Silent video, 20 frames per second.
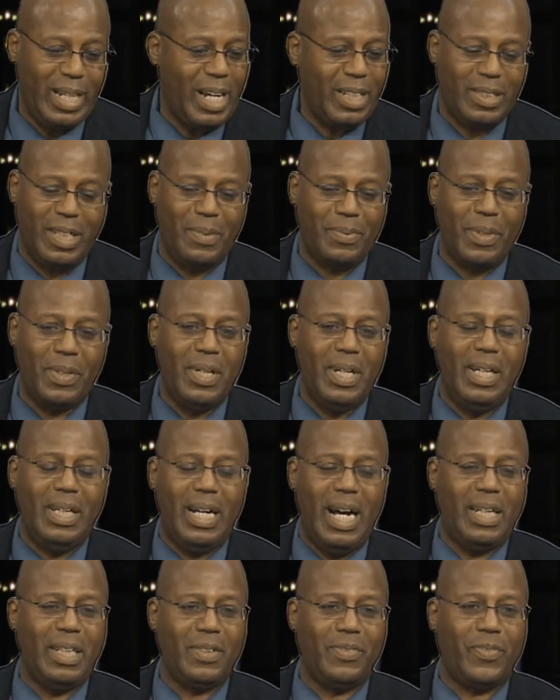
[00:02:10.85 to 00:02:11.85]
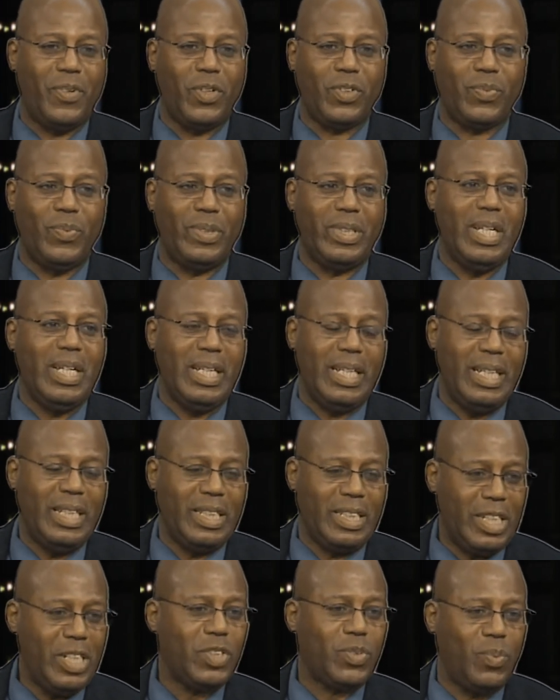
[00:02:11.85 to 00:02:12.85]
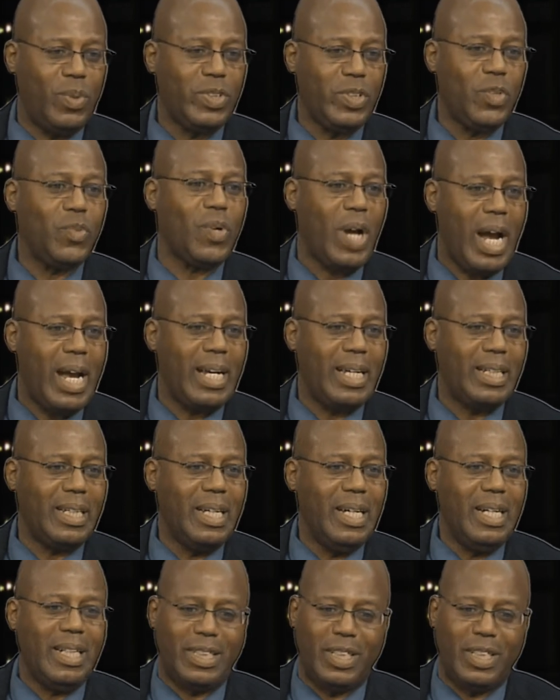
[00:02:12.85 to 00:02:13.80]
I love the first one, and this one, you're right.